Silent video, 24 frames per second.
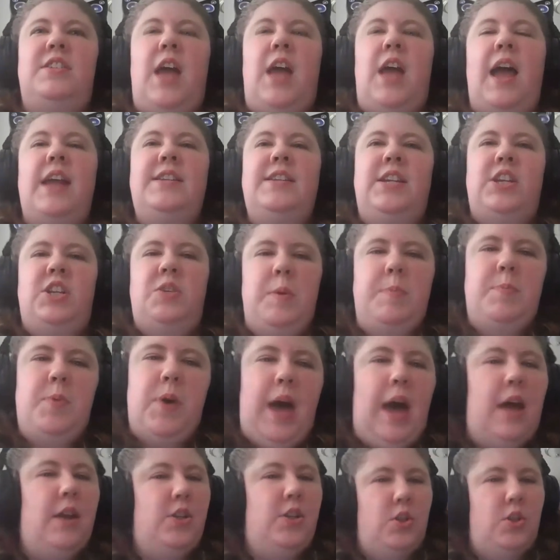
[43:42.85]
I teach people
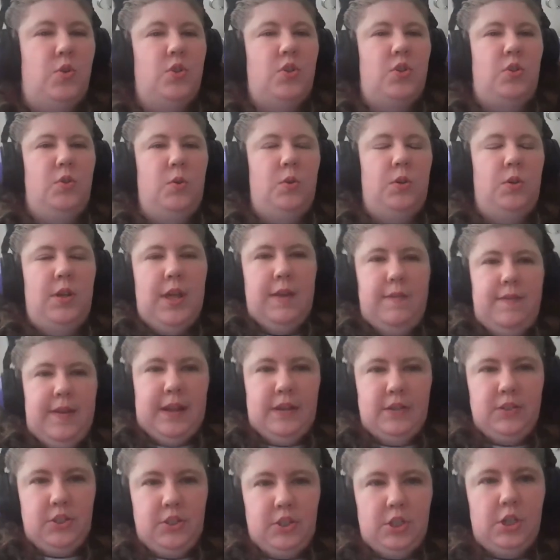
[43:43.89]
how to use Google
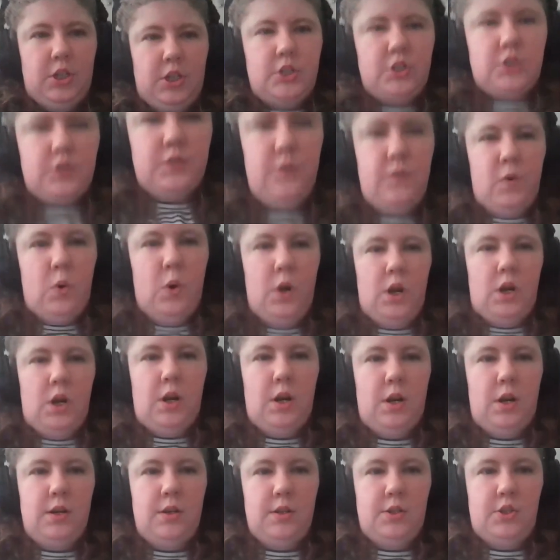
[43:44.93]
Advanced Search
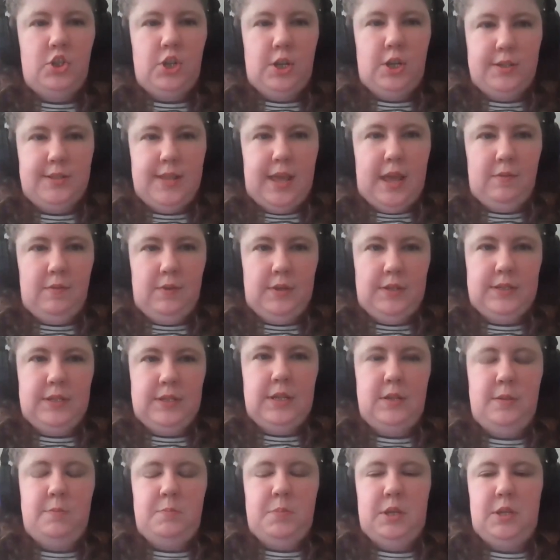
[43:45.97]
for just that
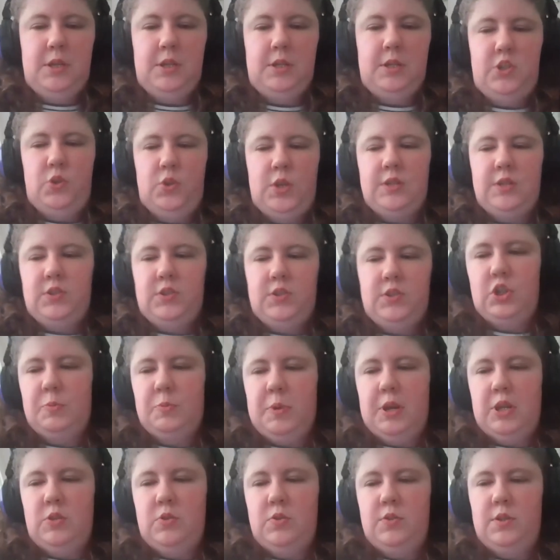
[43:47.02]
reason because you can search
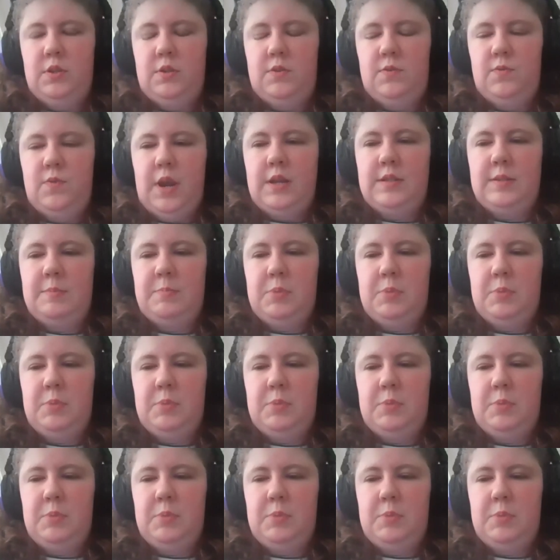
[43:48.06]
by uses rights,